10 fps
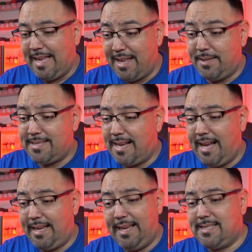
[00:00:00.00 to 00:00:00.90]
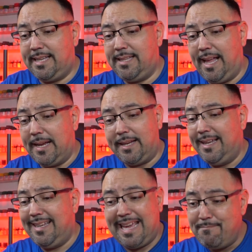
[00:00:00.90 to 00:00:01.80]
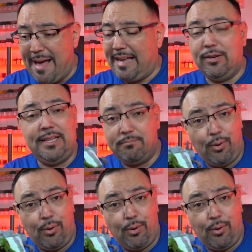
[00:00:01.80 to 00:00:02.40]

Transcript: And this guy is in like immaculate